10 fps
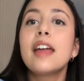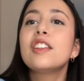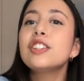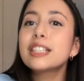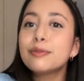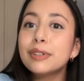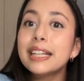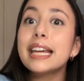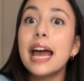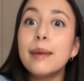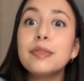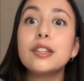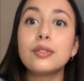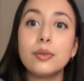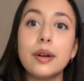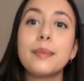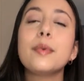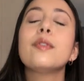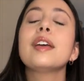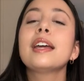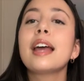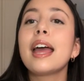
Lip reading: That just really kept the story moving,